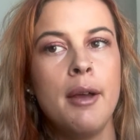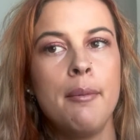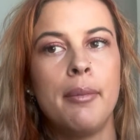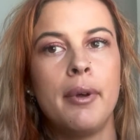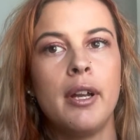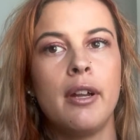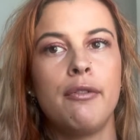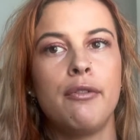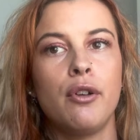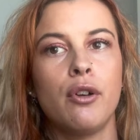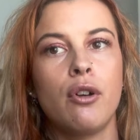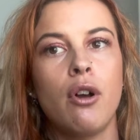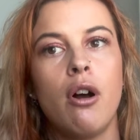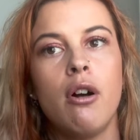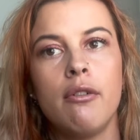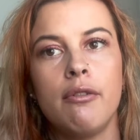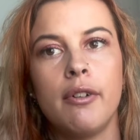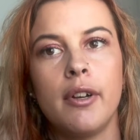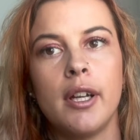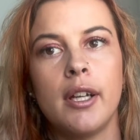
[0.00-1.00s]
But if you're
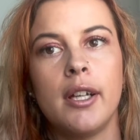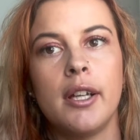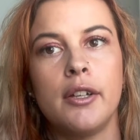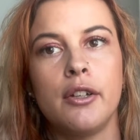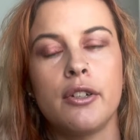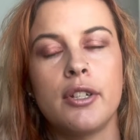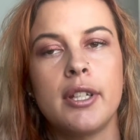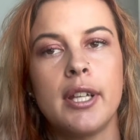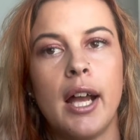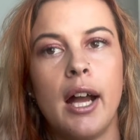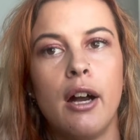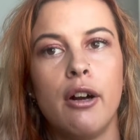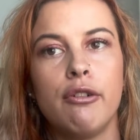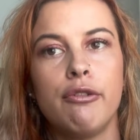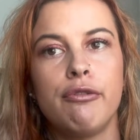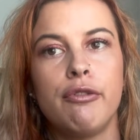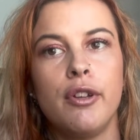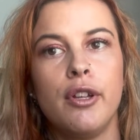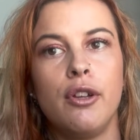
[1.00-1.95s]
confident in yourself,